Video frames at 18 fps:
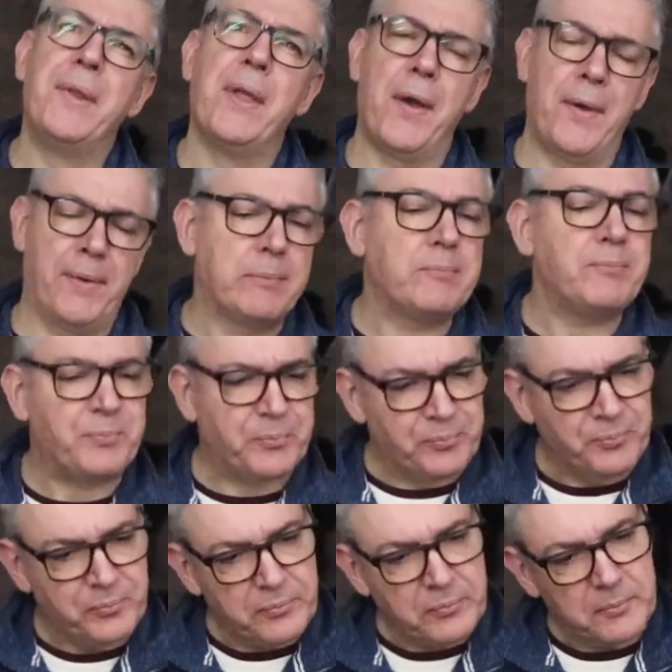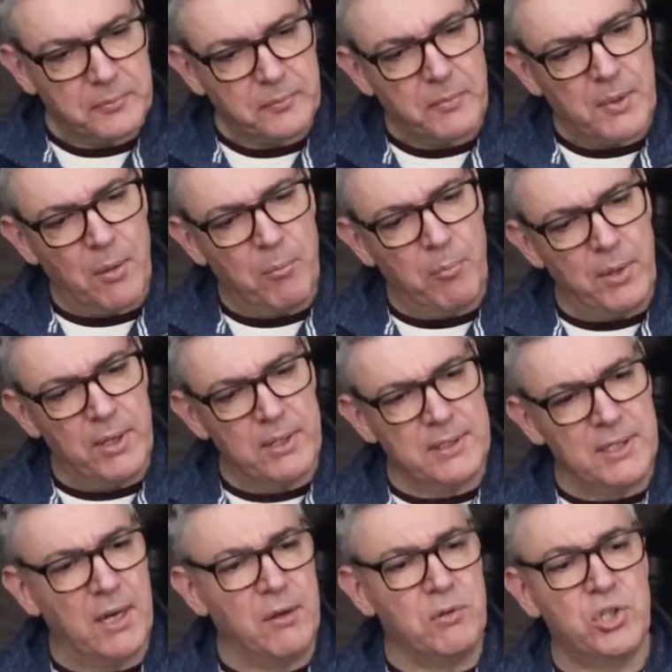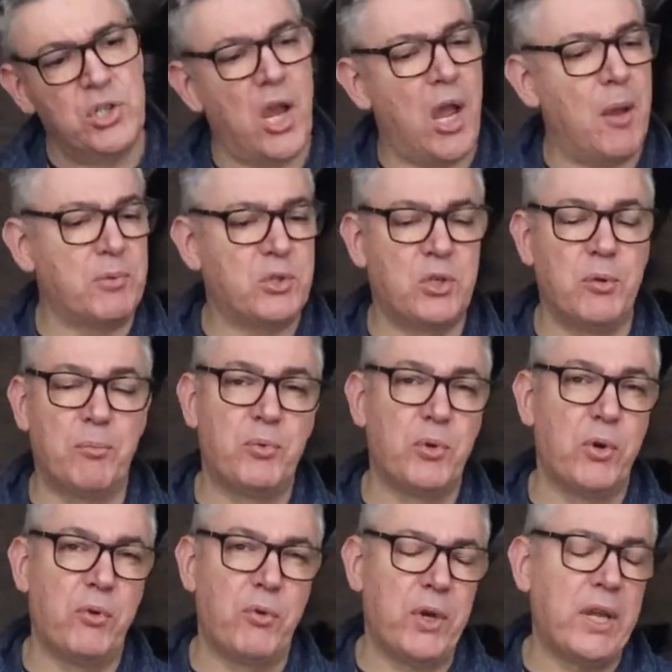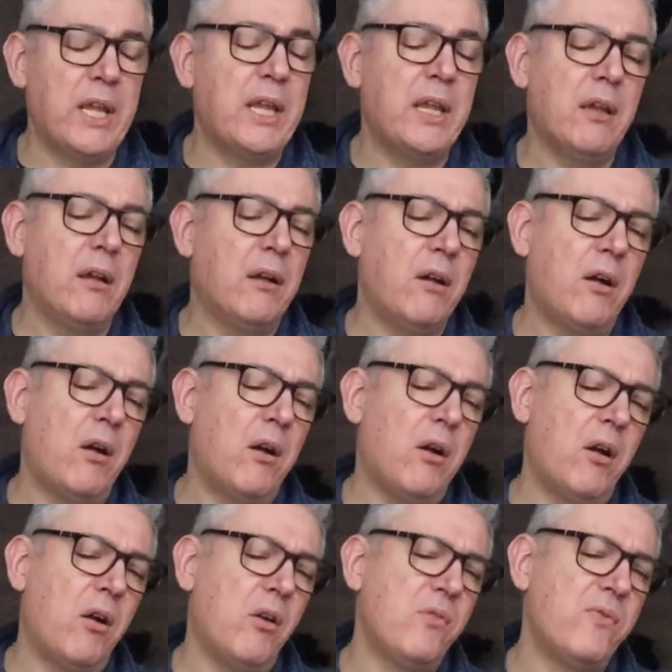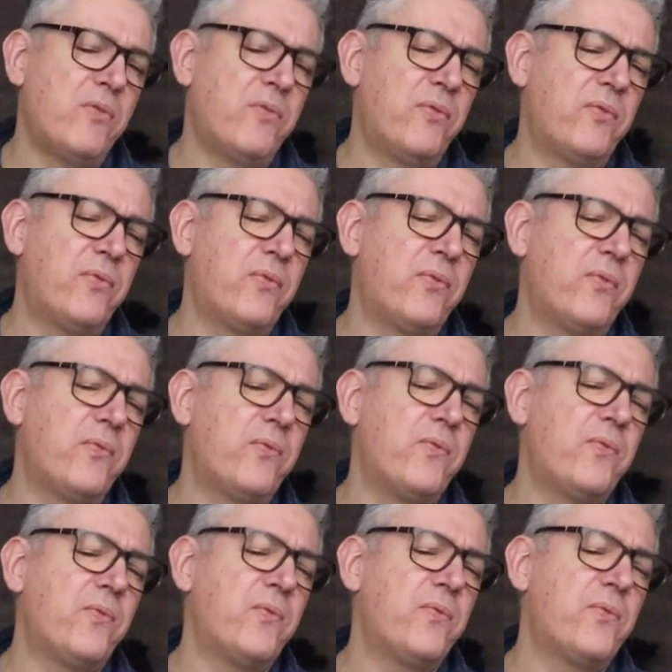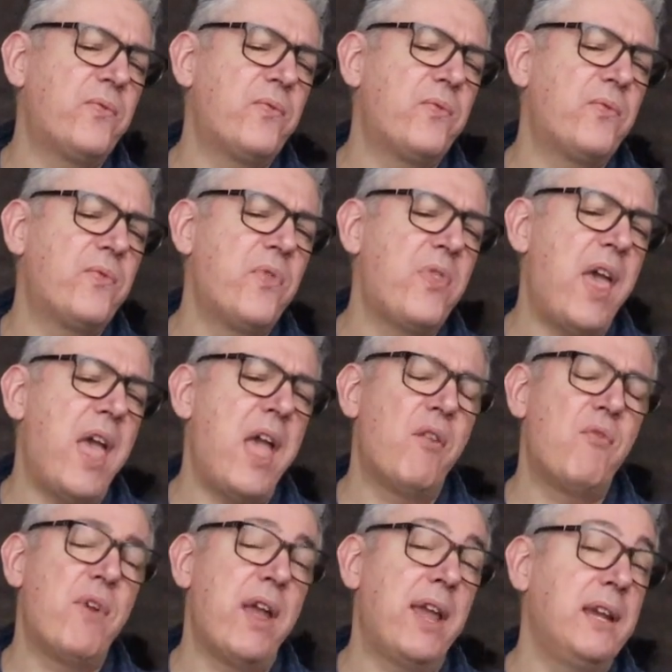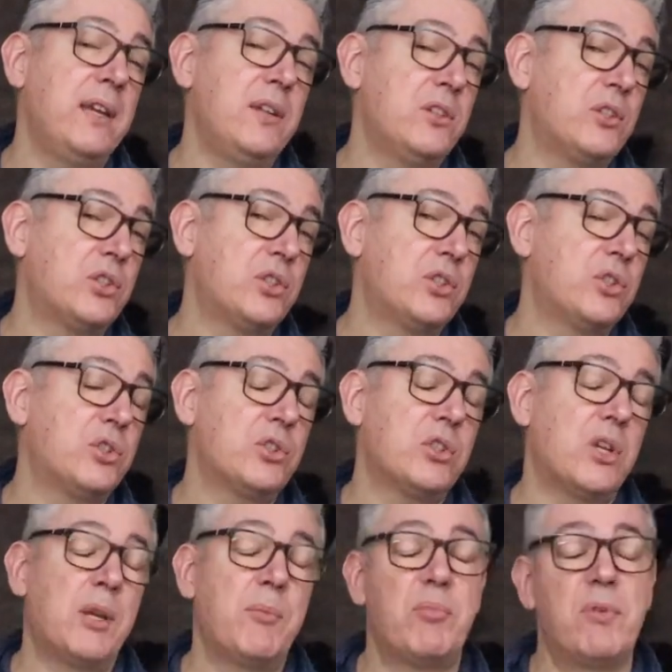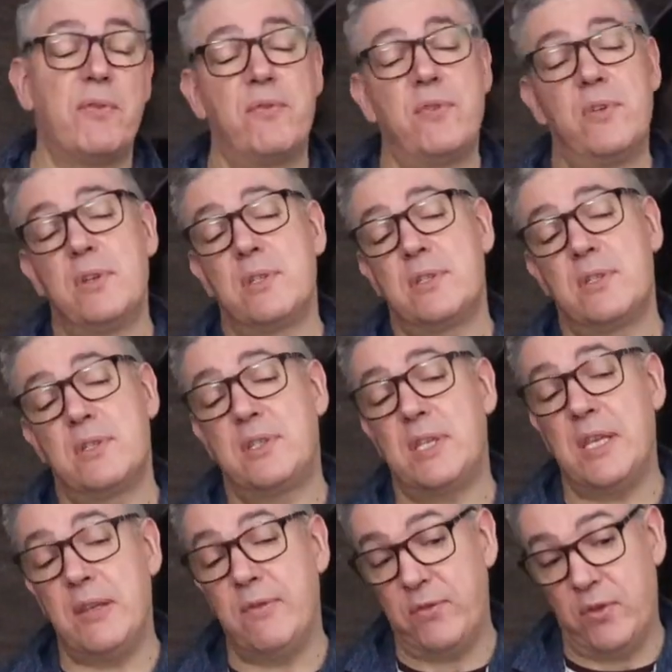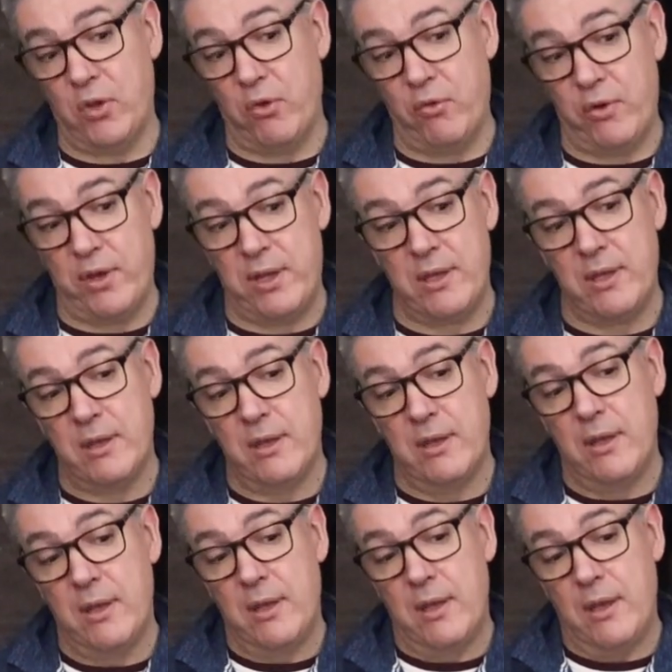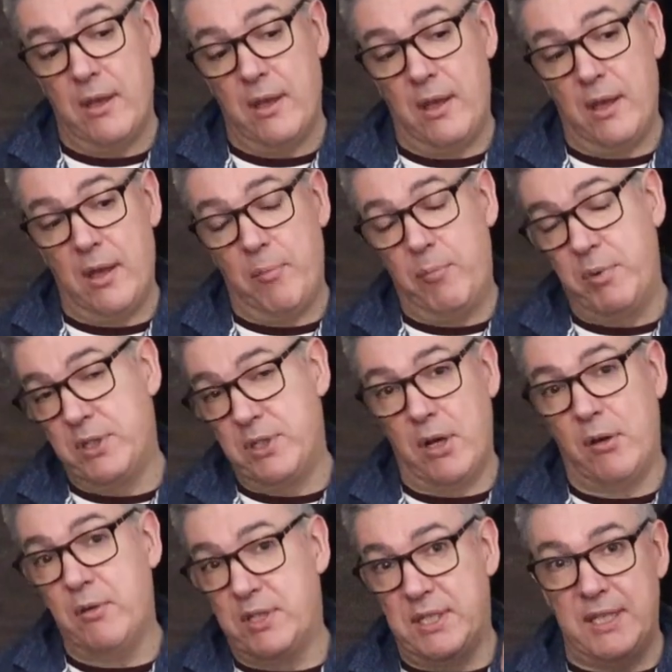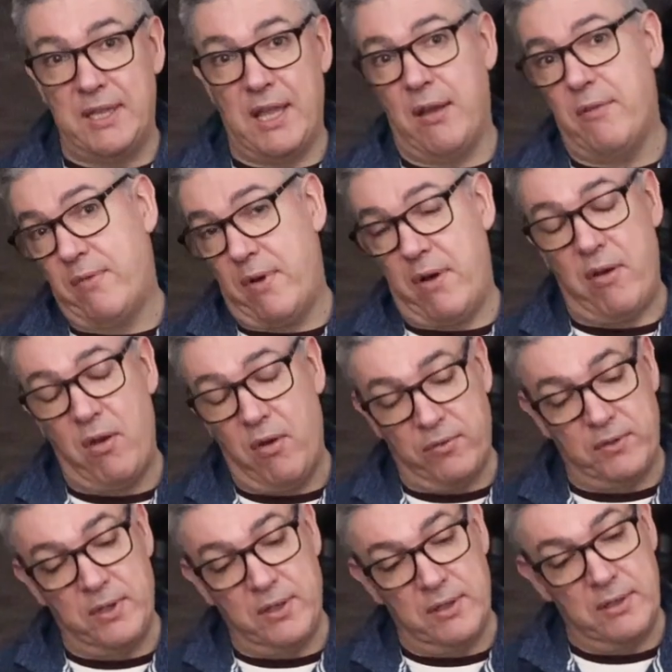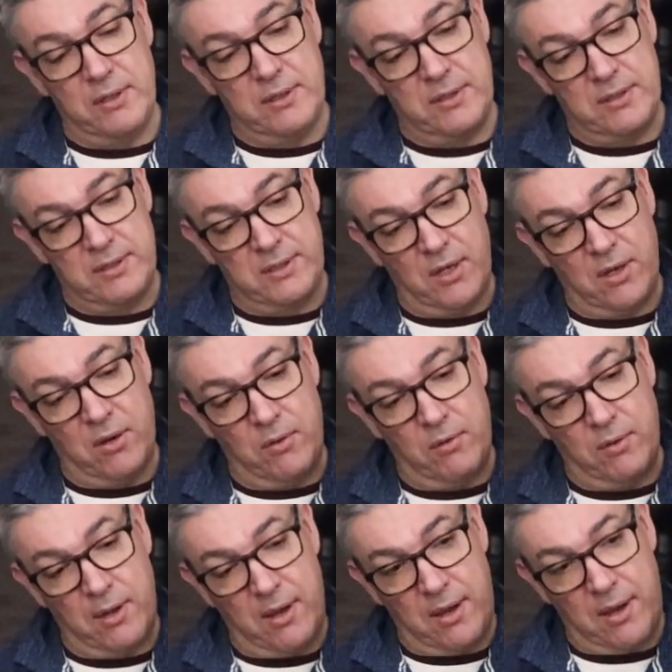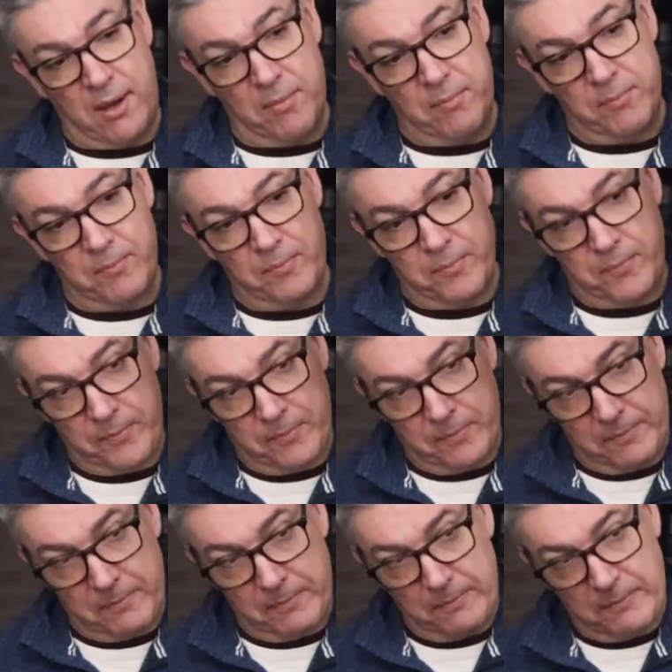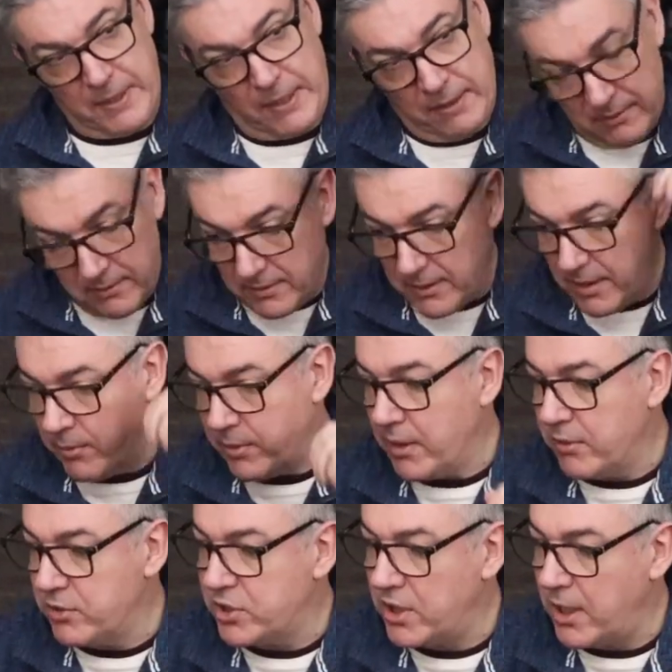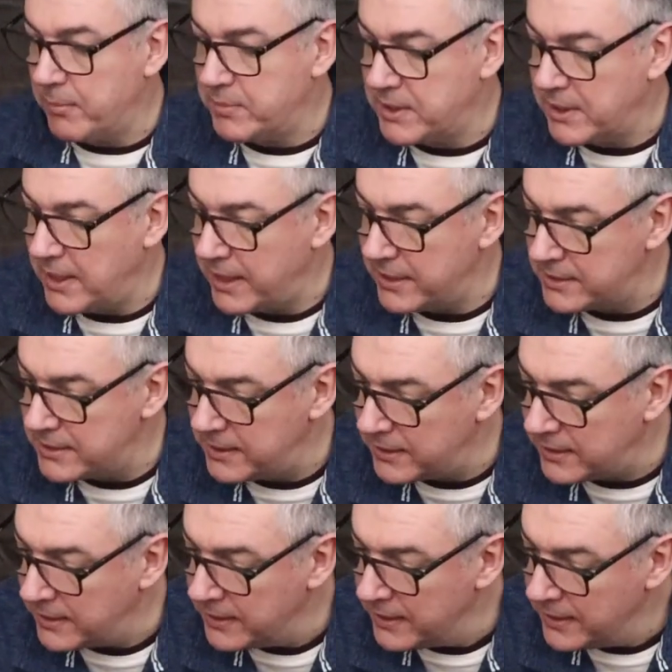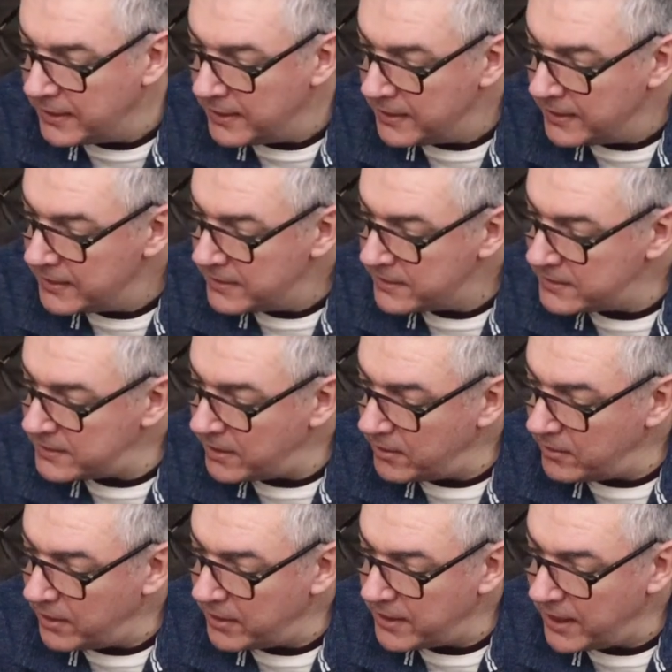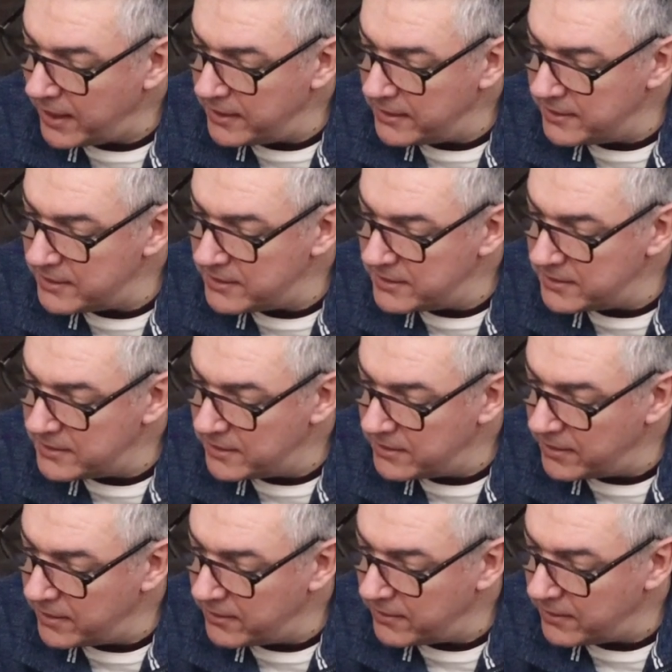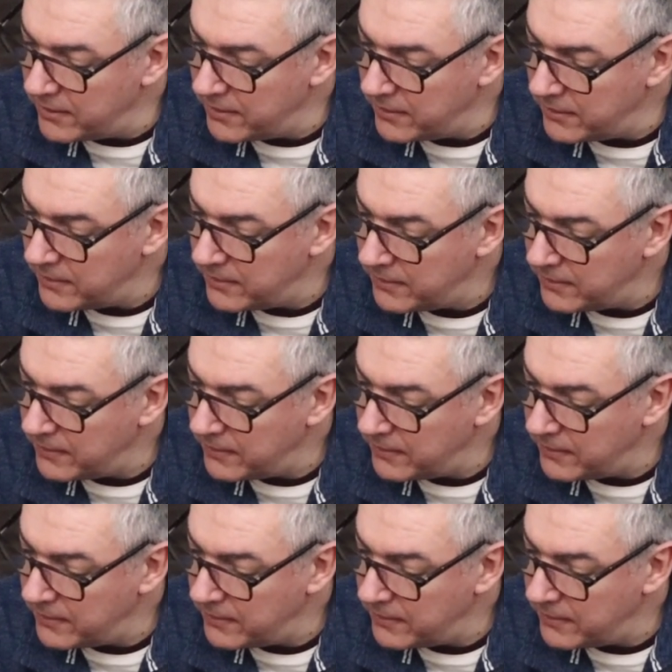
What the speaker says: No. But, you know, Sharp's good brewery. Of their range, I prefer Sea Fury. But you don't see that very often. So there we go, Sharp's Atlantic. So, again, this is another...